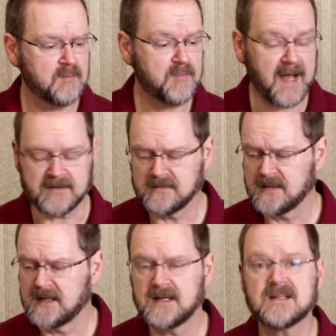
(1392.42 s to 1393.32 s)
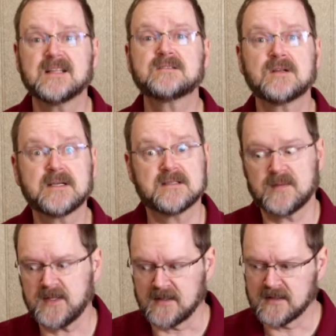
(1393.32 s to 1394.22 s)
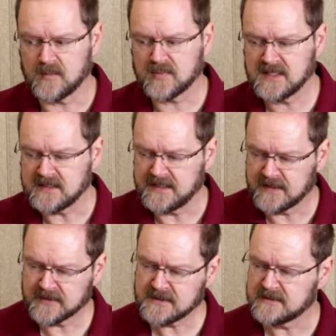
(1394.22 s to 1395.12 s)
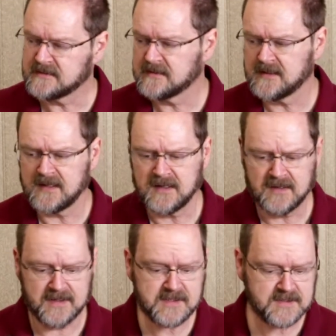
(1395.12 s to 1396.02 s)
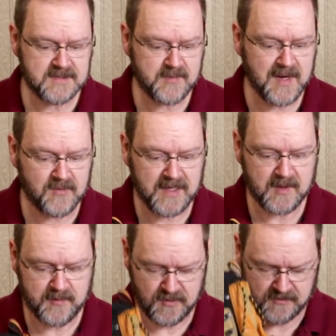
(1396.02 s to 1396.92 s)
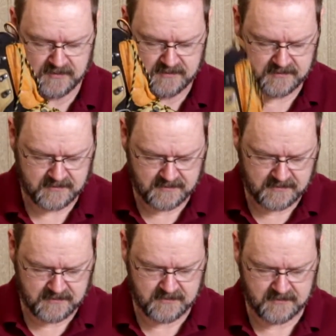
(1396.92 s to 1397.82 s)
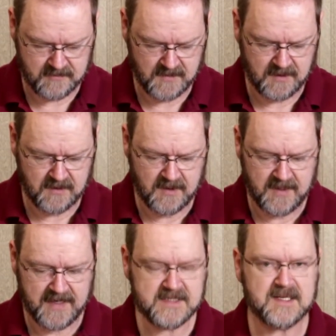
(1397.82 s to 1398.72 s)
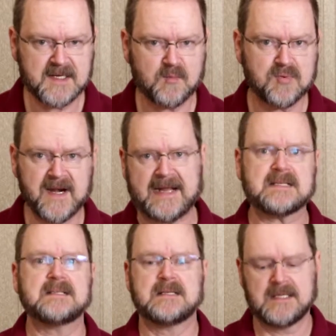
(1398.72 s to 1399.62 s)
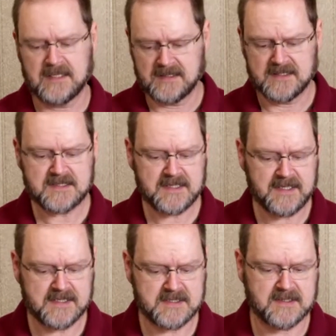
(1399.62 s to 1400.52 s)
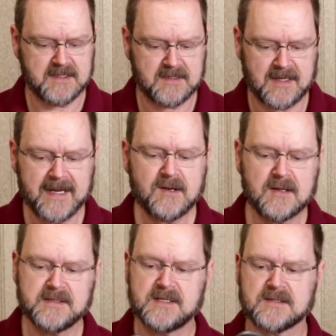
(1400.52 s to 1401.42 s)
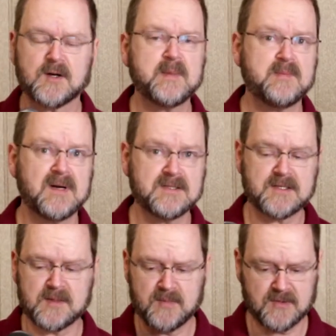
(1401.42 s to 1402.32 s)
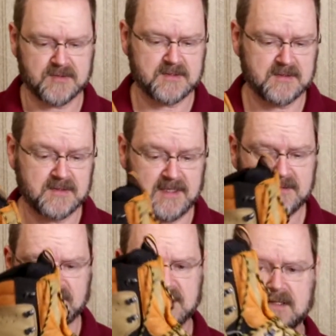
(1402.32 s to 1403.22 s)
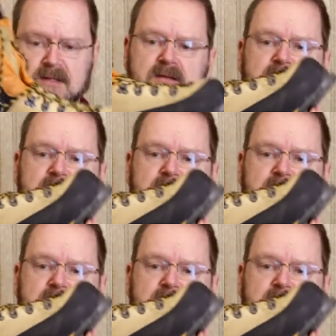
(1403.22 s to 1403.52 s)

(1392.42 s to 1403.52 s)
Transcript: But let's look at something completely different. This is a mountaineering boot. And it's like a brick. This thing is, I call these Herman Munster boots. That's what they look